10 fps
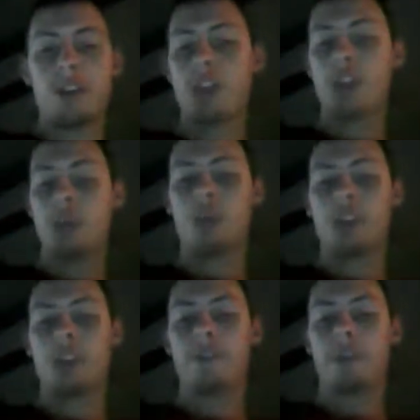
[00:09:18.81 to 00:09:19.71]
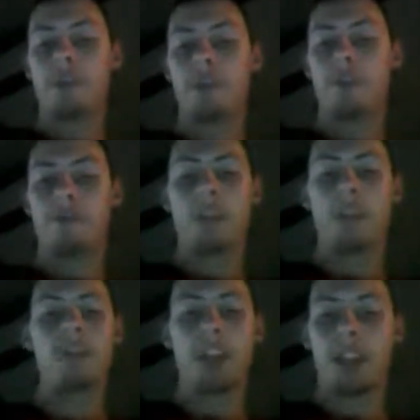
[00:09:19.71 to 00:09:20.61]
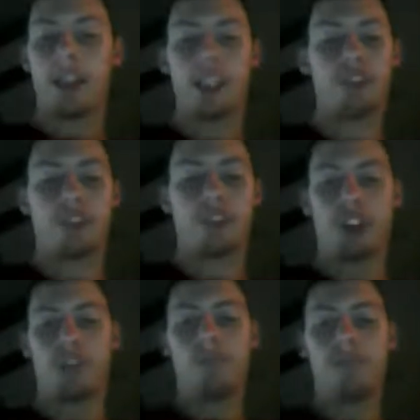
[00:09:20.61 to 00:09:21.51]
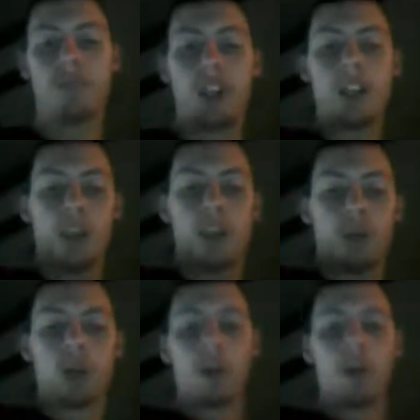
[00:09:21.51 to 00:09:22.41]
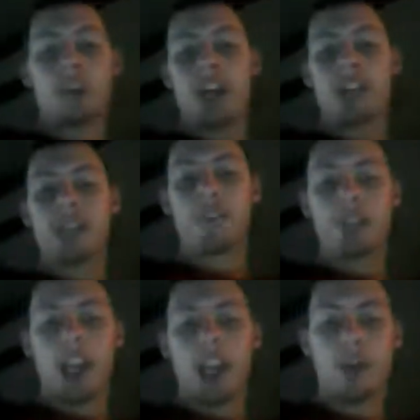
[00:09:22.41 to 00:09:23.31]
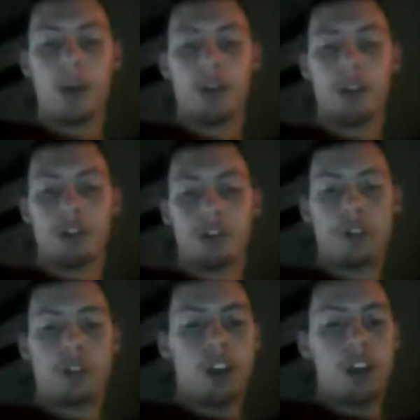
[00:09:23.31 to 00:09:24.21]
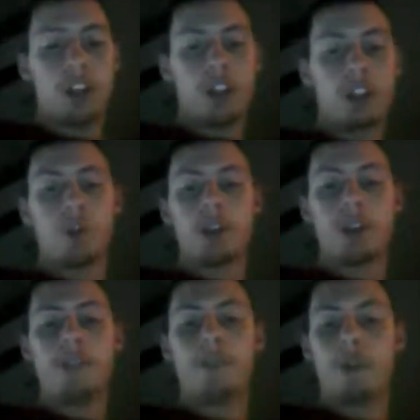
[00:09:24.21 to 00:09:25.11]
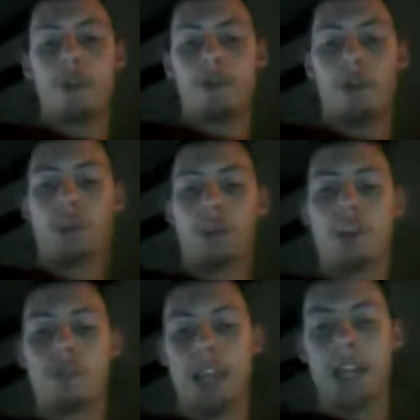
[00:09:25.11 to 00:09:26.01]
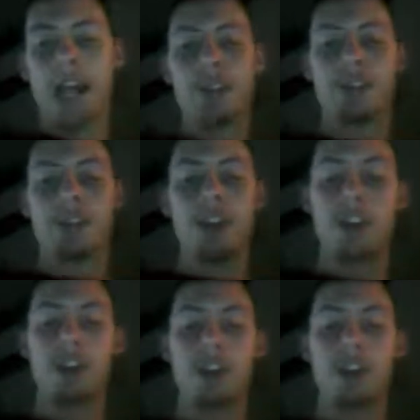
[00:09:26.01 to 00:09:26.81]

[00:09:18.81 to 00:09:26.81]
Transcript: The Jaguars defense will be feasting, that's for sure. We'll go the Jacksonville Jaguars 24 to 14 over Dallas.